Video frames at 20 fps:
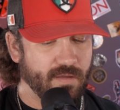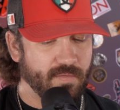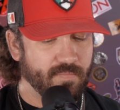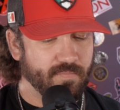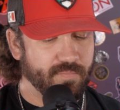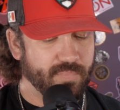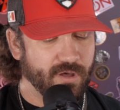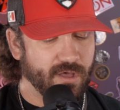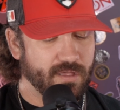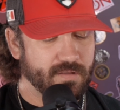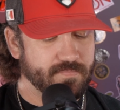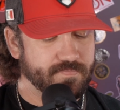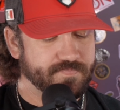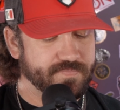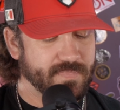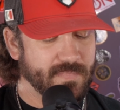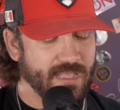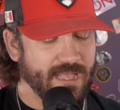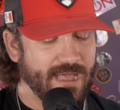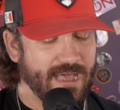but
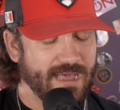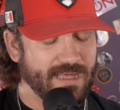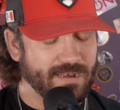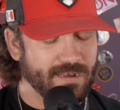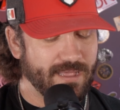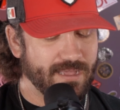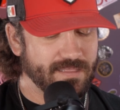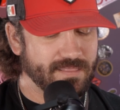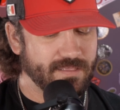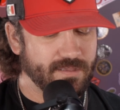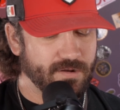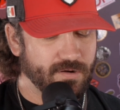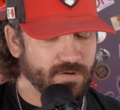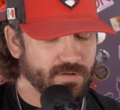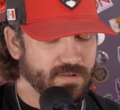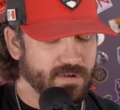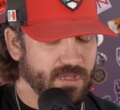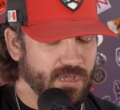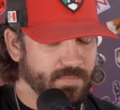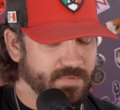I like the
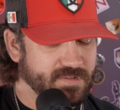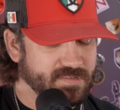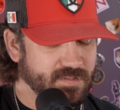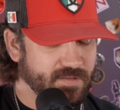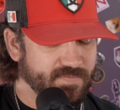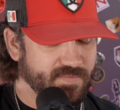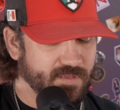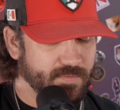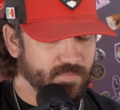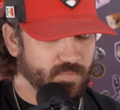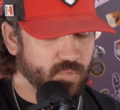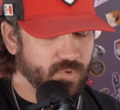ergonomics of them